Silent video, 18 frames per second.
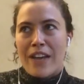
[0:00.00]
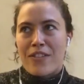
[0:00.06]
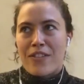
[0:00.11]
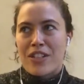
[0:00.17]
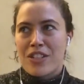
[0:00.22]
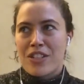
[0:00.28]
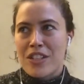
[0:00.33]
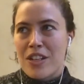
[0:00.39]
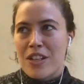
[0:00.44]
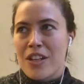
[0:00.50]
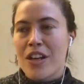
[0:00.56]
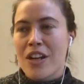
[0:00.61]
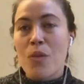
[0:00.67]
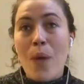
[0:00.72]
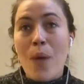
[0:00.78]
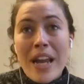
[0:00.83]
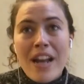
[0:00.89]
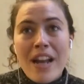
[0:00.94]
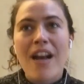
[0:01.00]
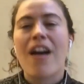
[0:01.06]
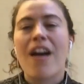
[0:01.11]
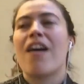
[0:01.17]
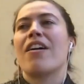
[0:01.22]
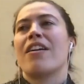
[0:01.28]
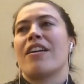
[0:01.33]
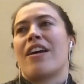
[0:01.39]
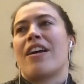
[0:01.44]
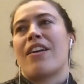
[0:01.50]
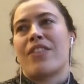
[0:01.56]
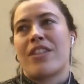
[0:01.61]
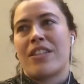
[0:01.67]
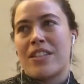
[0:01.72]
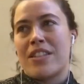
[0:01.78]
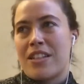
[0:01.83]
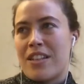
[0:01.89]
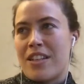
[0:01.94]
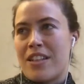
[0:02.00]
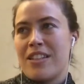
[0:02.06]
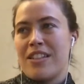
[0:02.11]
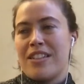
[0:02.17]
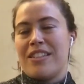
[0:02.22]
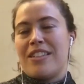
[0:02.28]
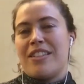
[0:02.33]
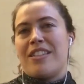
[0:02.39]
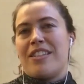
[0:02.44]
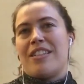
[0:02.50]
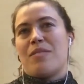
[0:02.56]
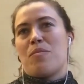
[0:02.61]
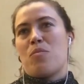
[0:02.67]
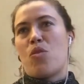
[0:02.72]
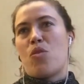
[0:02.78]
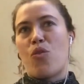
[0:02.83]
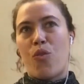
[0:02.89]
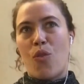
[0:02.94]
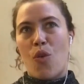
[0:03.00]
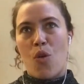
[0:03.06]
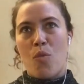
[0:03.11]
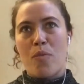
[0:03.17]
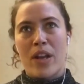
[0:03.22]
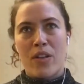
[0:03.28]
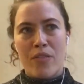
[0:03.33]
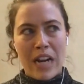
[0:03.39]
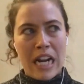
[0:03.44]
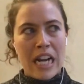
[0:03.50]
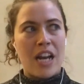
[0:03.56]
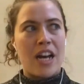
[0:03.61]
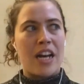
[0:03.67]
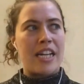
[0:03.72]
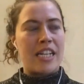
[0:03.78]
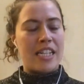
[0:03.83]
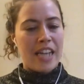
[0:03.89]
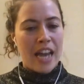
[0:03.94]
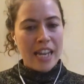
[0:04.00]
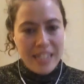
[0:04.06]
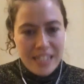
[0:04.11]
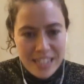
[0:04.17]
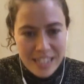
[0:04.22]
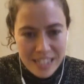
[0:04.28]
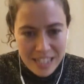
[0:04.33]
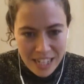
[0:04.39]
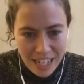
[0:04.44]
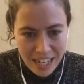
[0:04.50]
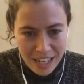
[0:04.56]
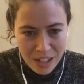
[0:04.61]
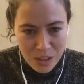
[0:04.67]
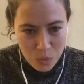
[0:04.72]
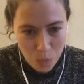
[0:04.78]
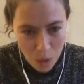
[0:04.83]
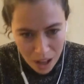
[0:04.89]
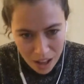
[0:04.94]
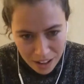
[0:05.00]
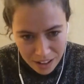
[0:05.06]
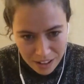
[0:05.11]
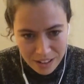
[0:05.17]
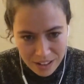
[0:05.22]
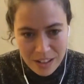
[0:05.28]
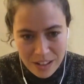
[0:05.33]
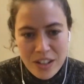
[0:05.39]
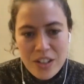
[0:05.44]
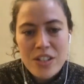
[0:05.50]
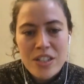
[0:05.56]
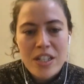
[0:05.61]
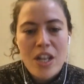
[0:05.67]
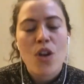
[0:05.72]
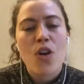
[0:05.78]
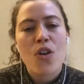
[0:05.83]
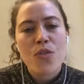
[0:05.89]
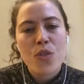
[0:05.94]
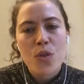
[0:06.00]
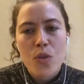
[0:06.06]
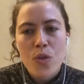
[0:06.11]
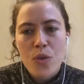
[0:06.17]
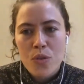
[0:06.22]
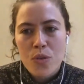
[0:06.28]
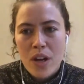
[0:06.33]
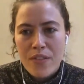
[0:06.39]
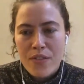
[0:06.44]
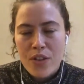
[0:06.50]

to weight cut and having to perform really high intensity as well, because a lot of your